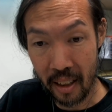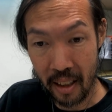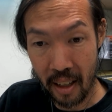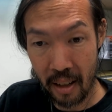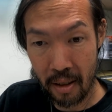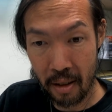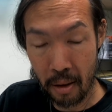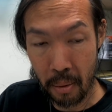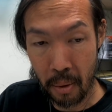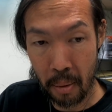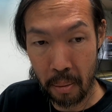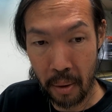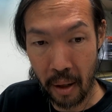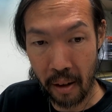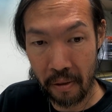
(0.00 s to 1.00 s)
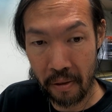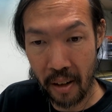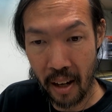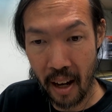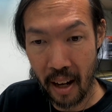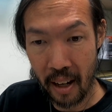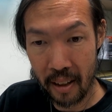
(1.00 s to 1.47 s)
Last year went by
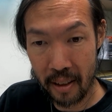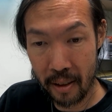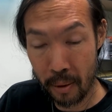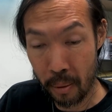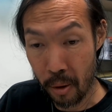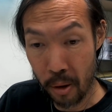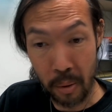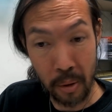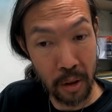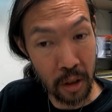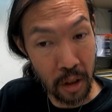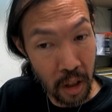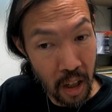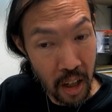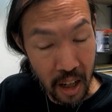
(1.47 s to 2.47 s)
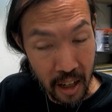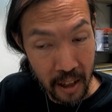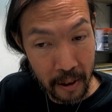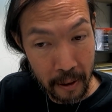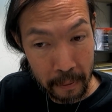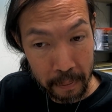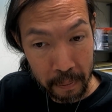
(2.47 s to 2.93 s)
fast, which was
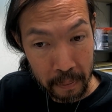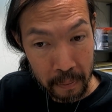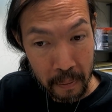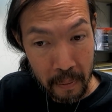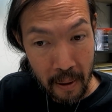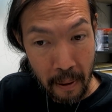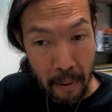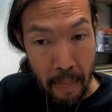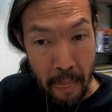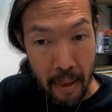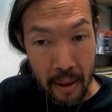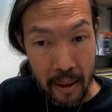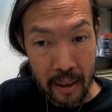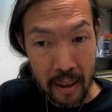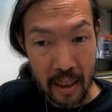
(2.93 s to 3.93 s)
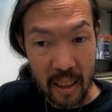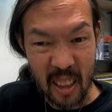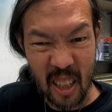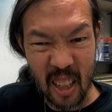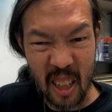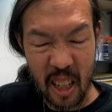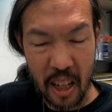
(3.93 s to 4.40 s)
good.
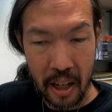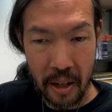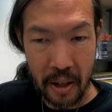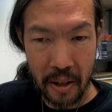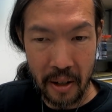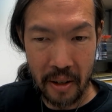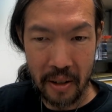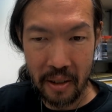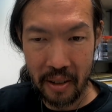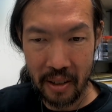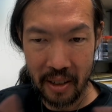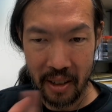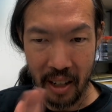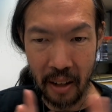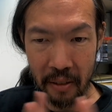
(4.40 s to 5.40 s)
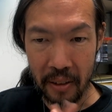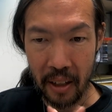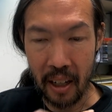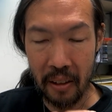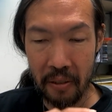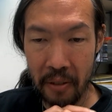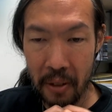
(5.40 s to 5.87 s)
This year, I've
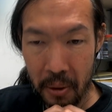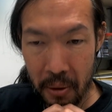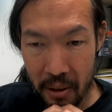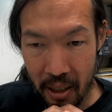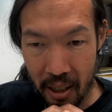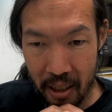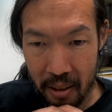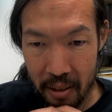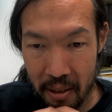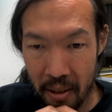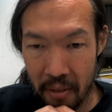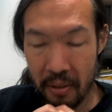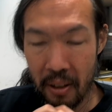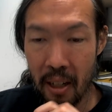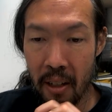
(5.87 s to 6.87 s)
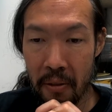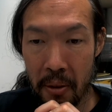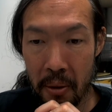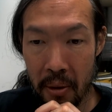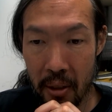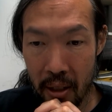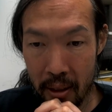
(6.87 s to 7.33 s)
got a few things. I've got a
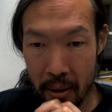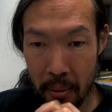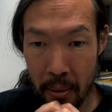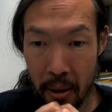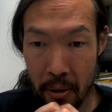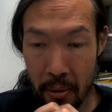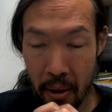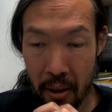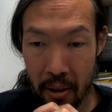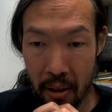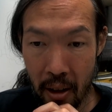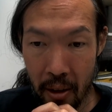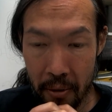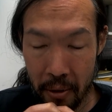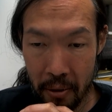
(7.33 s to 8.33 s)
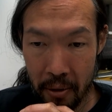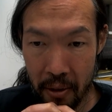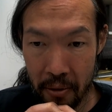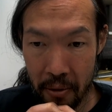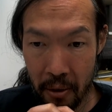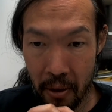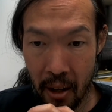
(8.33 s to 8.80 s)
few things I'm going to try to offer
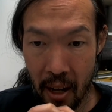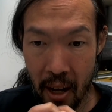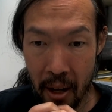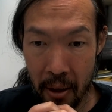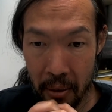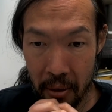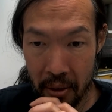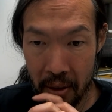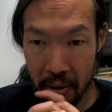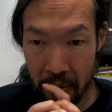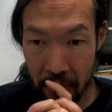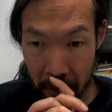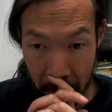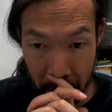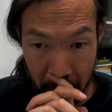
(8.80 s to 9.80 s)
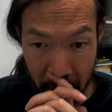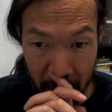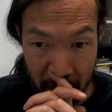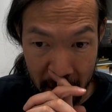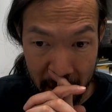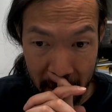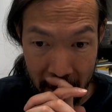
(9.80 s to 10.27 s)
for a house in
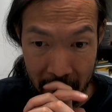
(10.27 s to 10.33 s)
Florida,